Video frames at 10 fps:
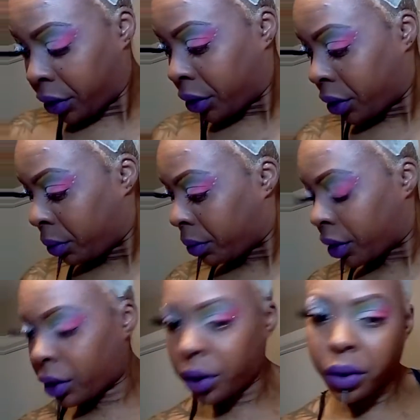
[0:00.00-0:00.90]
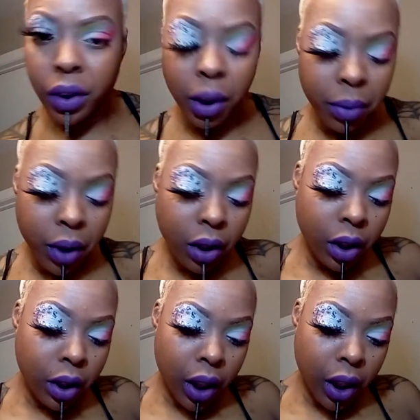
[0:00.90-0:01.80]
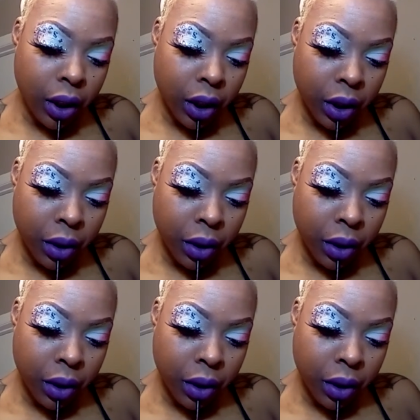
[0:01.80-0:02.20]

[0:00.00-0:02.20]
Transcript: So just gonna do the same thing on the lash.